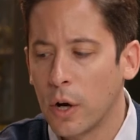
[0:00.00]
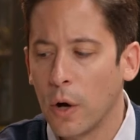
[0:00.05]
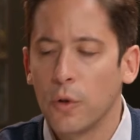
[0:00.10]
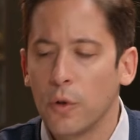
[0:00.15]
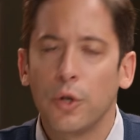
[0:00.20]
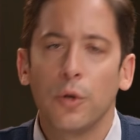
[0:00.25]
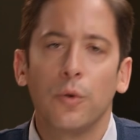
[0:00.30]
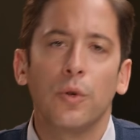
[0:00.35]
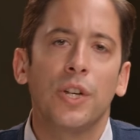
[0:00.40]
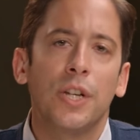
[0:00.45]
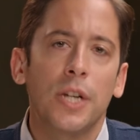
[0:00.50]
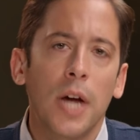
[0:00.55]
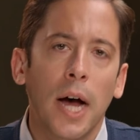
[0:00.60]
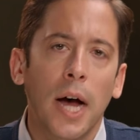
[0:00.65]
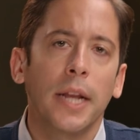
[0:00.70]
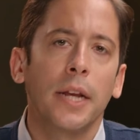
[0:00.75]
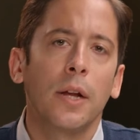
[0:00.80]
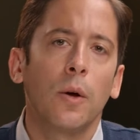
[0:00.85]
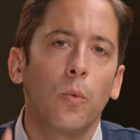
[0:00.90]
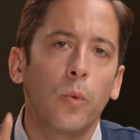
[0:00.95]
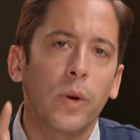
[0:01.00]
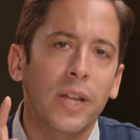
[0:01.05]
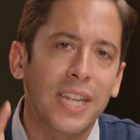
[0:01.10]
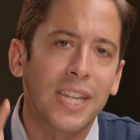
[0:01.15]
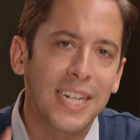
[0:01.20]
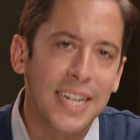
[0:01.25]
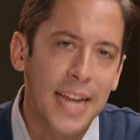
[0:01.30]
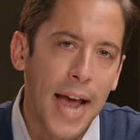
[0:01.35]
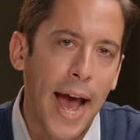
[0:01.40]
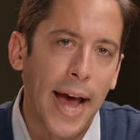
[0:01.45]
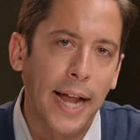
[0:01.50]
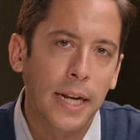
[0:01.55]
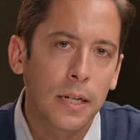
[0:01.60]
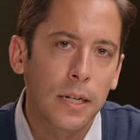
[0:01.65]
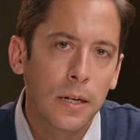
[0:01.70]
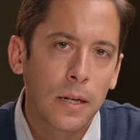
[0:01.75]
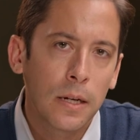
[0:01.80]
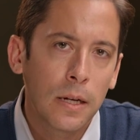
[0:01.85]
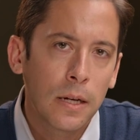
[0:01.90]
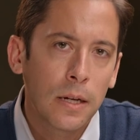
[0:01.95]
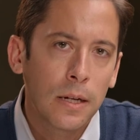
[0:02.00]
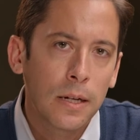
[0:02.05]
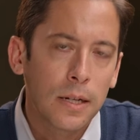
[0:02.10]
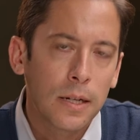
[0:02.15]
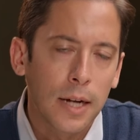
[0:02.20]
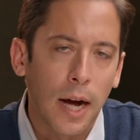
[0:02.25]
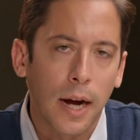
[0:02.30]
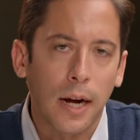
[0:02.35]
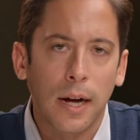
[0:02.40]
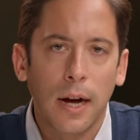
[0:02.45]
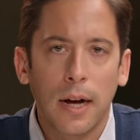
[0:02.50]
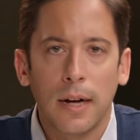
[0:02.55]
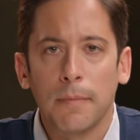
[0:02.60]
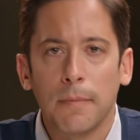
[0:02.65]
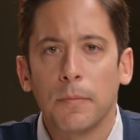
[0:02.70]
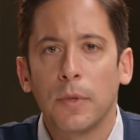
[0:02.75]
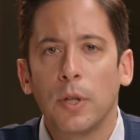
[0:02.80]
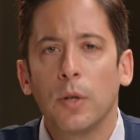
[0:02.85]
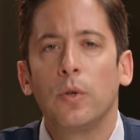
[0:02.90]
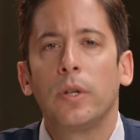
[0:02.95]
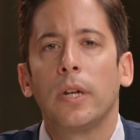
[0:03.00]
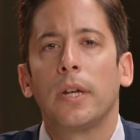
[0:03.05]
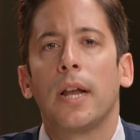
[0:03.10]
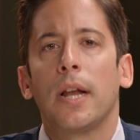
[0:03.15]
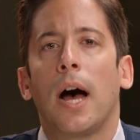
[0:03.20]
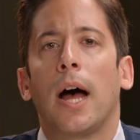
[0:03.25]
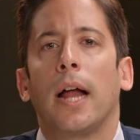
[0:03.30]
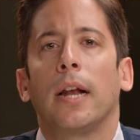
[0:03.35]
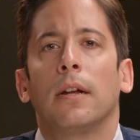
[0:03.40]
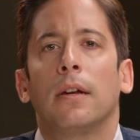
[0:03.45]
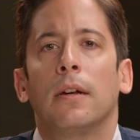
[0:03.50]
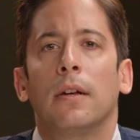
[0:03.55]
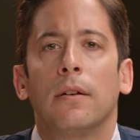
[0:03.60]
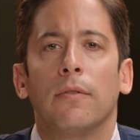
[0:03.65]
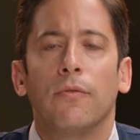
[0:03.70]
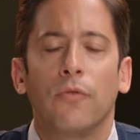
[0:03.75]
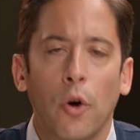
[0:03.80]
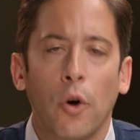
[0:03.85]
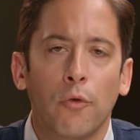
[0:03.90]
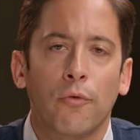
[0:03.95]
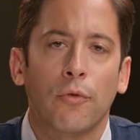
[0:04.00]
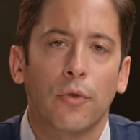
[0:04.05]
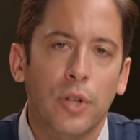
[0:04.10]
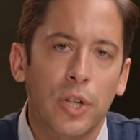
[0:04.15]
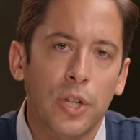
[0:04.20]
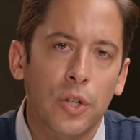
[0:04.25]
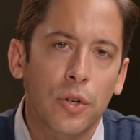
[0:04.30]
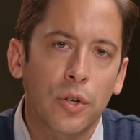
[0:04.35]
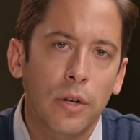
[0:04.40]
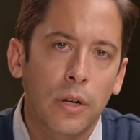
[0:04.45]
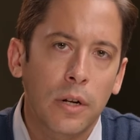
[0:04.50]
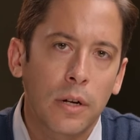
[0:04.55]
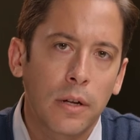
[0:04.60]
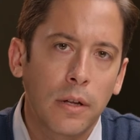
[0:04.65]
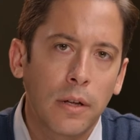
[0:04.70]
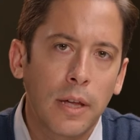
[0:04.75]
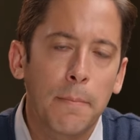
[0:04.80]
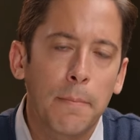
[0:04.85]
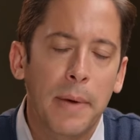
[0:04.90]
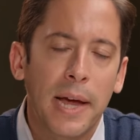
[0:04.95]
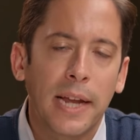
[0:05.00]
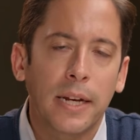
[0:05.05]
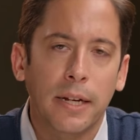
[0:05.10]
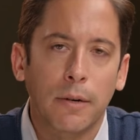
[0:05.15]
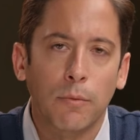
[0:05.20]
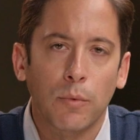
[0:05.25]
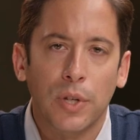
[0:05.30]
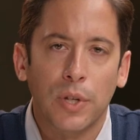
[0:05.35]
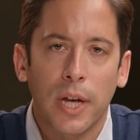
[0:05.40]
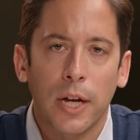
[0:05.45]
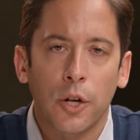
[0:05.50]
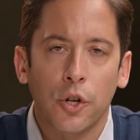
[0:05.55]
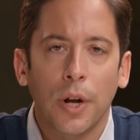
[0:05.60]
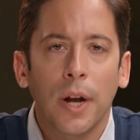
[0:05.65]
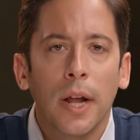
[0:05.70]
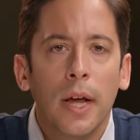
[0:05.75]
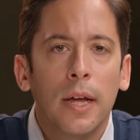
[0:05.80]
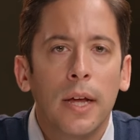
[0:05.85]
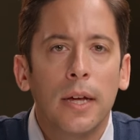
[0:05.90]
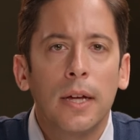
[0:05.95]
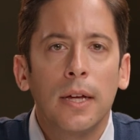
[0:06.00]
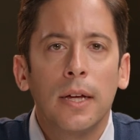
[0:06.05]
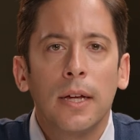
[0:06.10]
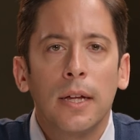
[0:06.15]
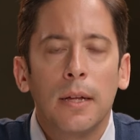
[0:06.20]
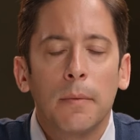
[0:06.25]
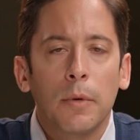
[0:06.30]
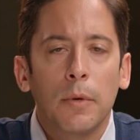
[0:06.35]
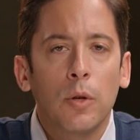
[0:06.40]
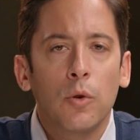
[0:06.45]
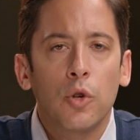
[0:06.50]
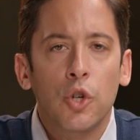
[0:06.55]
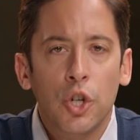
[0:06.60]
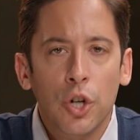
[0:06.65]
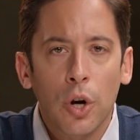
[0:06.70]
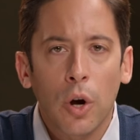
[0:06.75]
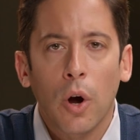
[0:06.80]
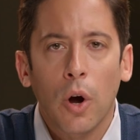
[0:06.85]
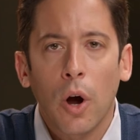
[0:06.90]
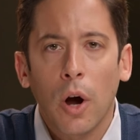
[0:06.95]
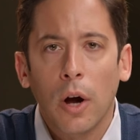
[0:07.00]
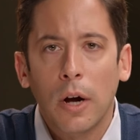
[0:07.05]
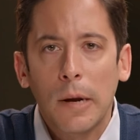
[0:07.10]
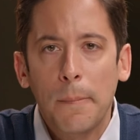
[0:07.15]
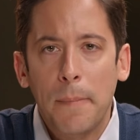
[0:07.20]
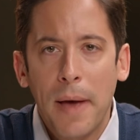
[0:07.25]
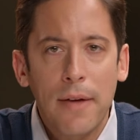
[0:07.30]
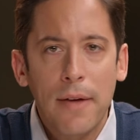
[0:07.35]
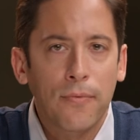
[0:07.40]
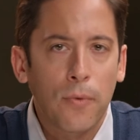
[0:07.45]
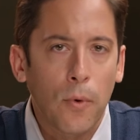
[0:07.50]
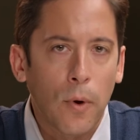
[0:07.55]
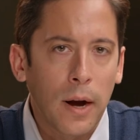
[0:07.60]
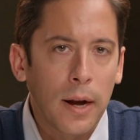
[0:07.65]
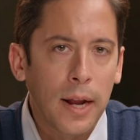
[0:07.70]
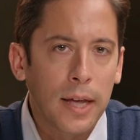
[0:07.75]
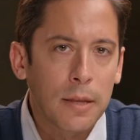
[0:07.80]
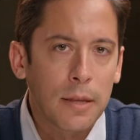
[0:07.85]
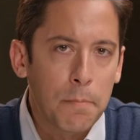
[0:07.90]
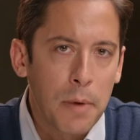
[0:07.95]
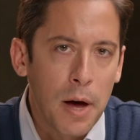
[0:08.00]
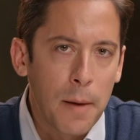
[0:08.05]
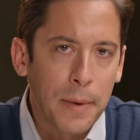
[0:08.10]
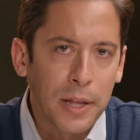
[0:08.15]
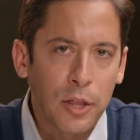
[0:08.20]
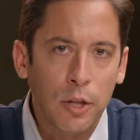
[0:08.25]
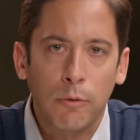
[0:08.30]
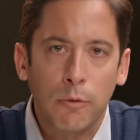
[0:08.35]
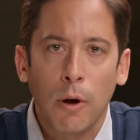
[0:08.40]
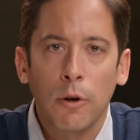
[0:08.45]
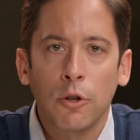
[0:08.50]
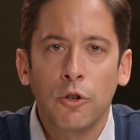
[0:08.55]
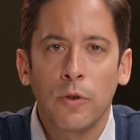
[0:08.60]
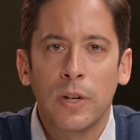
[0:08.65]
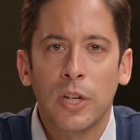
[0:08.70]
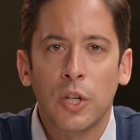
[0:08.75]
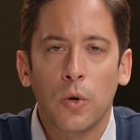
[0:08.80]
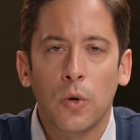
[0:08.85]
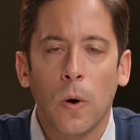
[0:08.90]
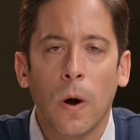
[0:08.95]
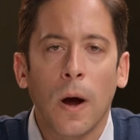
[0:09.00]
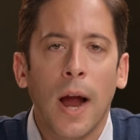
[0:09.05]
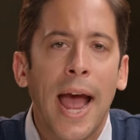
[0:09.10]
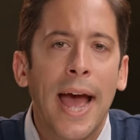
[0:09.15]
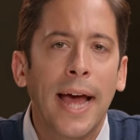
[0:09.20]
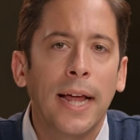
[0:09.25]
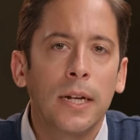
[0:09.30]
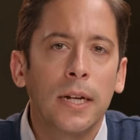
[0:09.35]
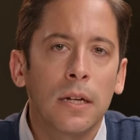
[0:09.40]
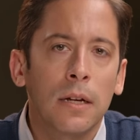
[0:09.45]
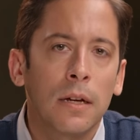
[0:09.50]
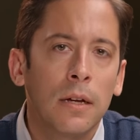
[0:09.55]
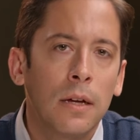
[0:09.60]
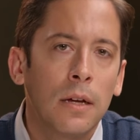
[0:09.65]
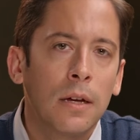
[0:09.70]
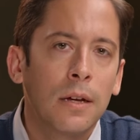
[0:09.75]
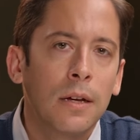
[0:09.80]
Go to donewithdebt.com. You did not vote for this impending recession, but you sure are going to pay for it at the pump, at the grocery store, and